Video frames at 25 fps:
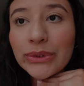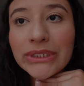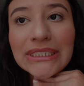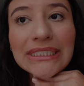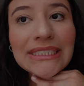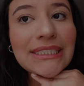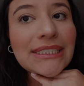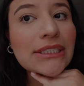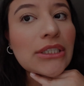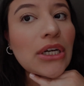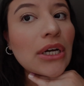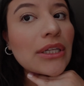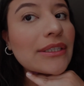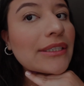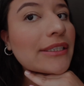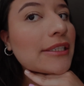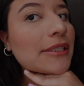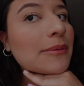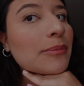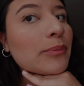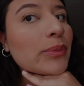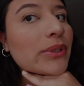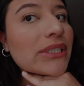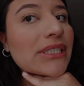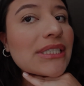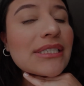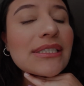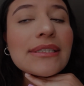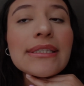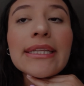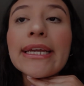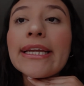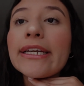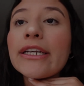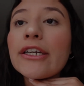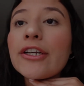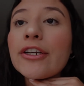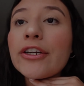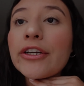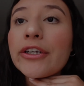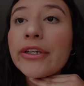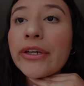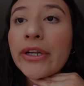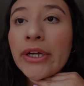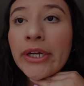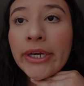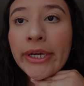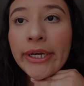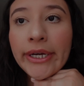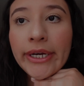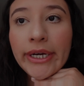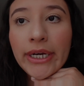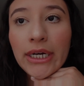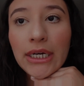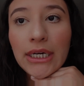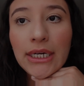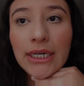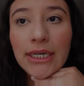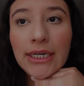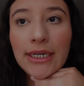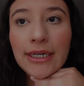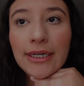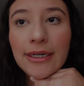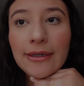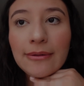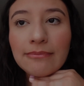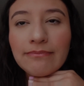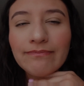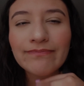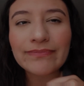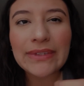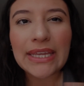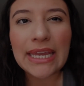solid, pretty standard. To